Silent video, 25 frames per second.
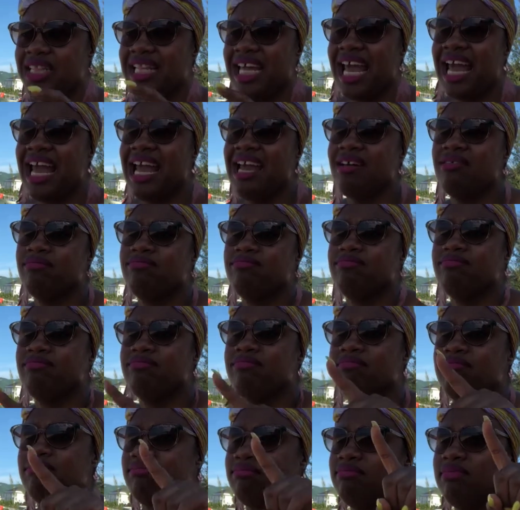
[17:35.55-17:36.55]
that
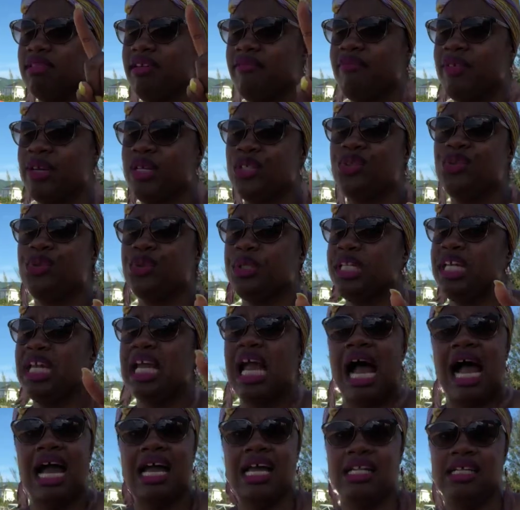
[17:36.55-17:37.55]

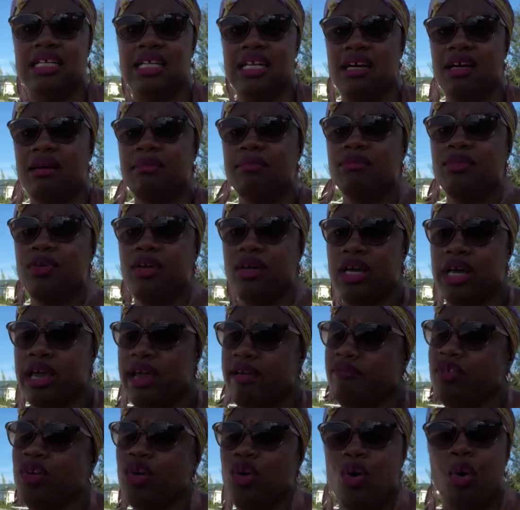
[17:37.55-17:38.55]
eventually I ended up
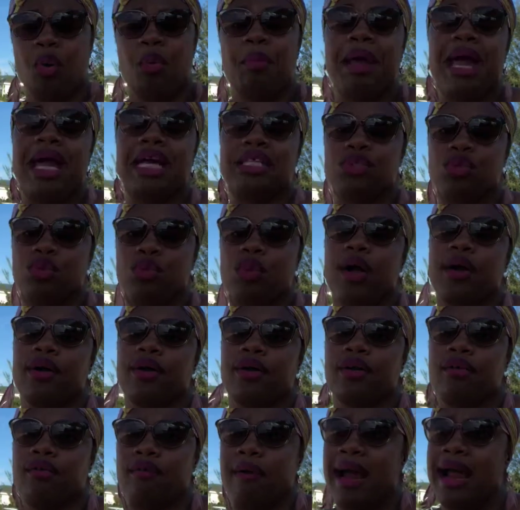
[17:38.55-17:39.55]
having to go back to
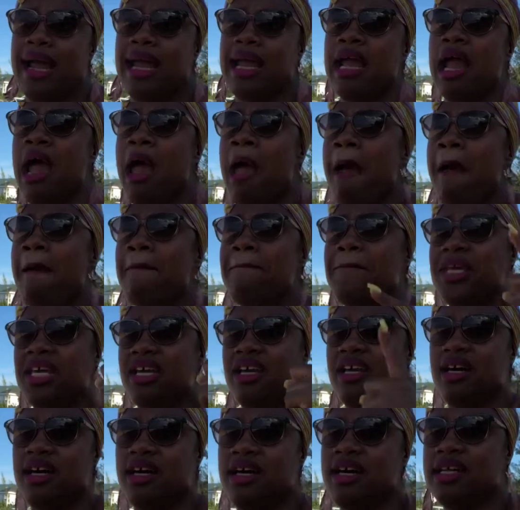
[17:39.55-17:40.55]
work, right,
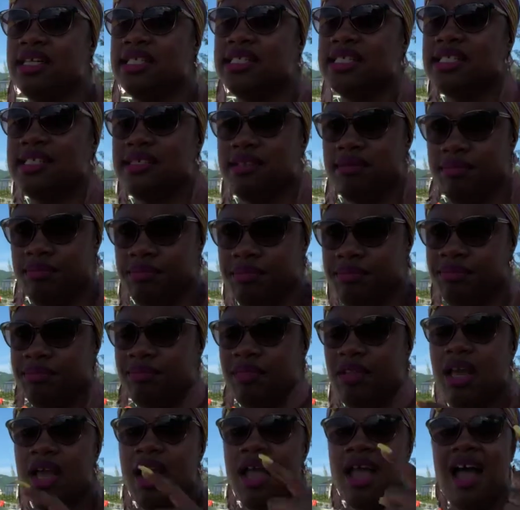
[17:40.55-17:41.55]
because
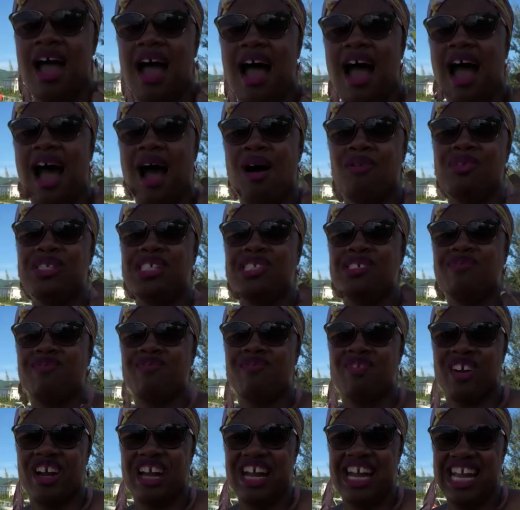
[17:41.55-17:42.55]
I was
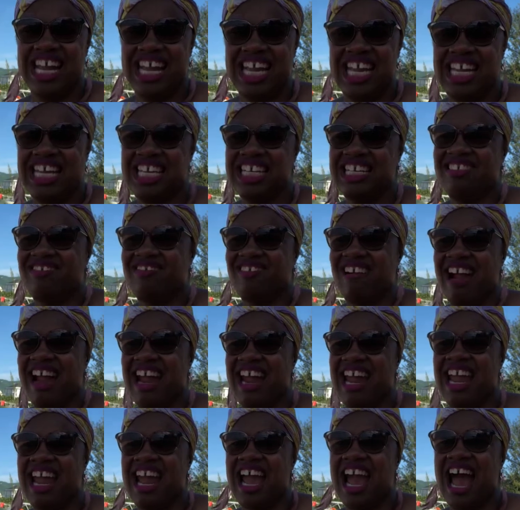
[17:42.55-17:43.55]
afraid,
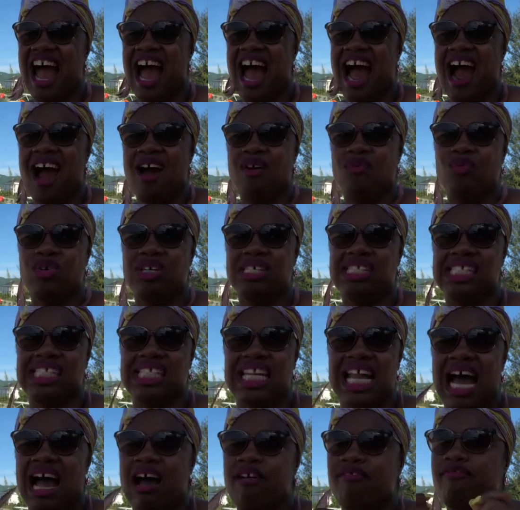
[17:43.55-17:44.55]
right, I
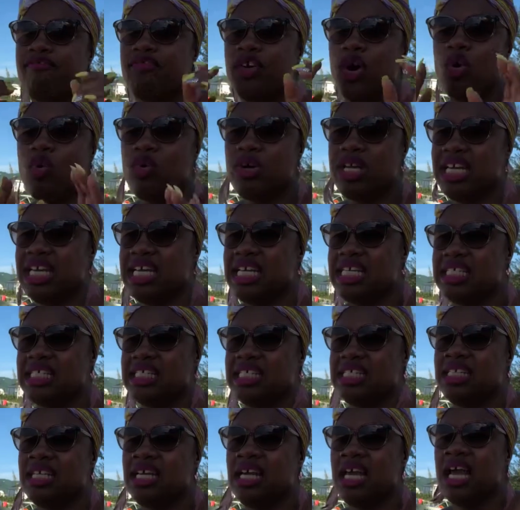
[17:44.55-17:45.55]
was not
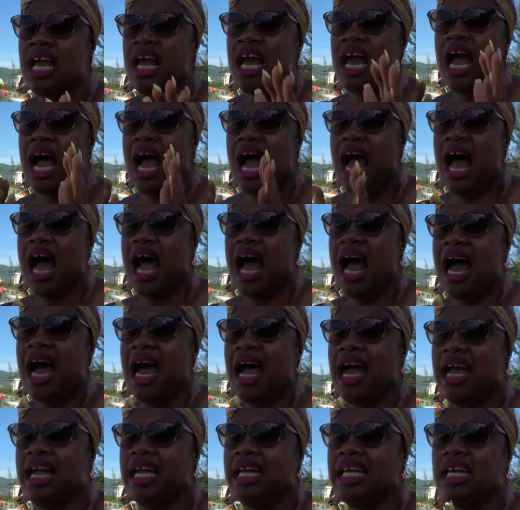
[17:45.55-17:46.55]
focused,
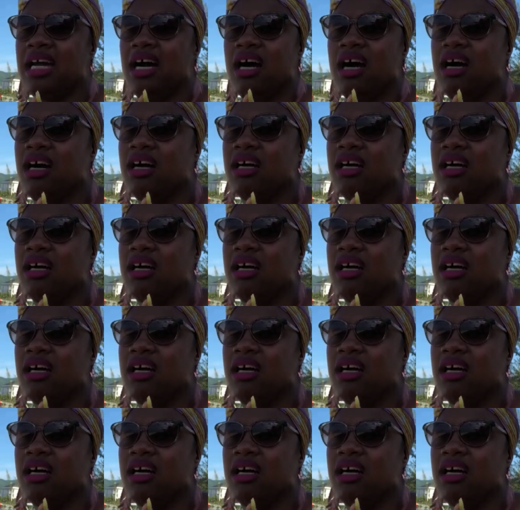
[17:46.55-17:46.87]
I